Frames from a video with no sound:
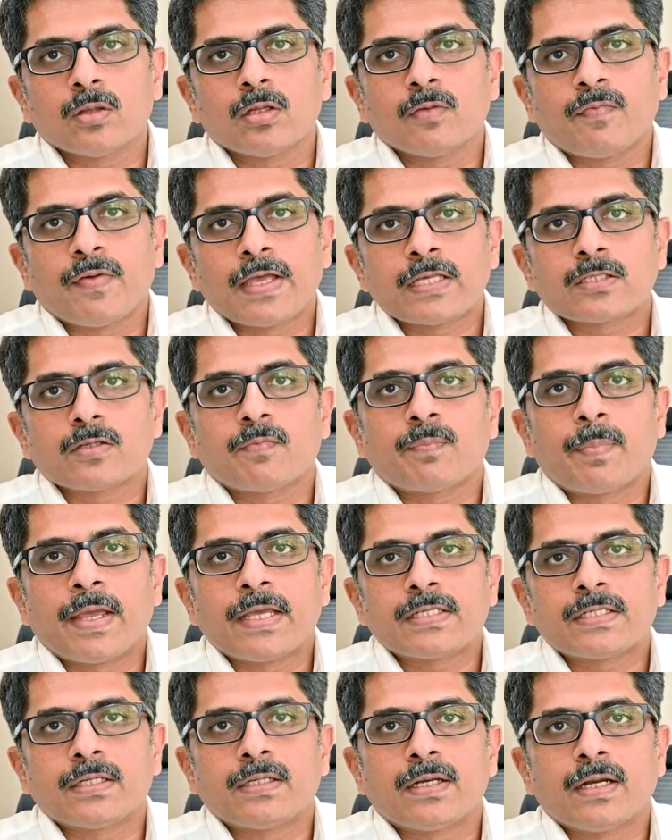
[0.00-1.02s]
on the face of
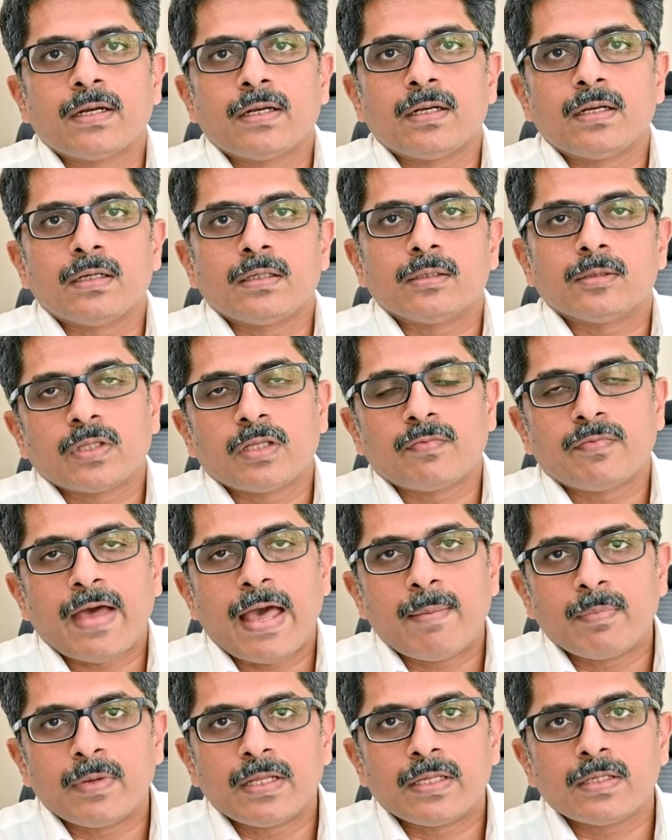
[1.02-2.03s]
patient and the
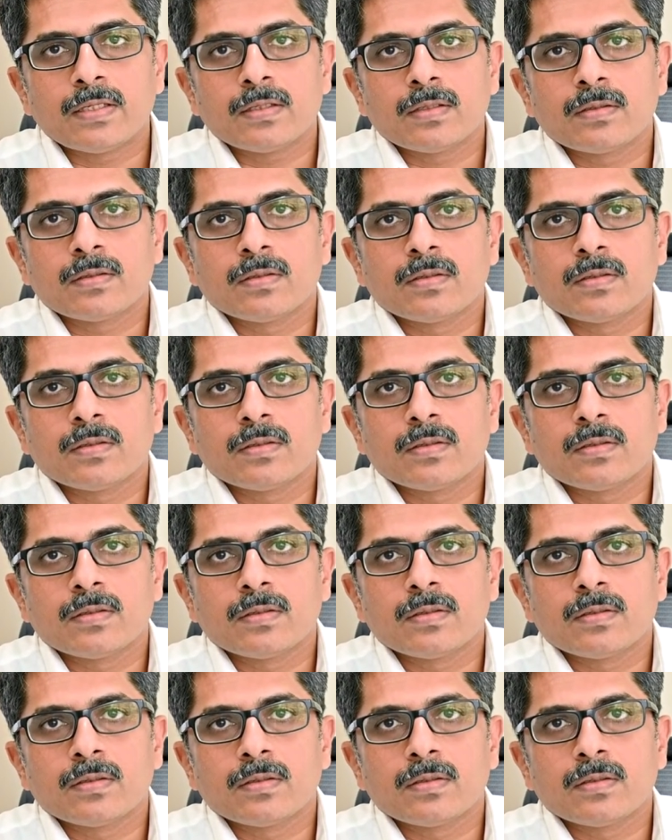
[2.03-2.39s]
family.